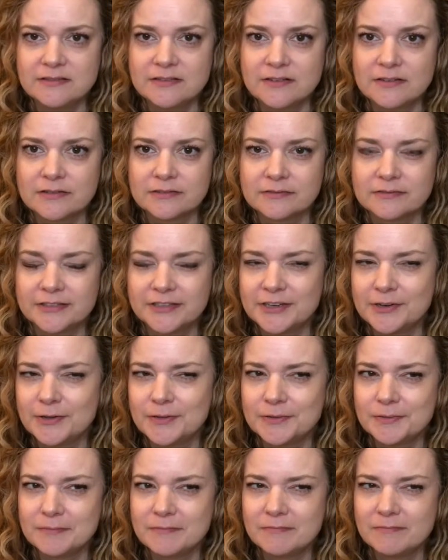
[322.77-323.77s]
are a
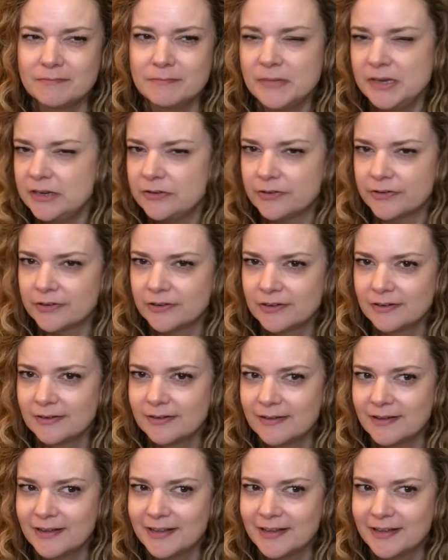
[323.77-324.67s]
little meaner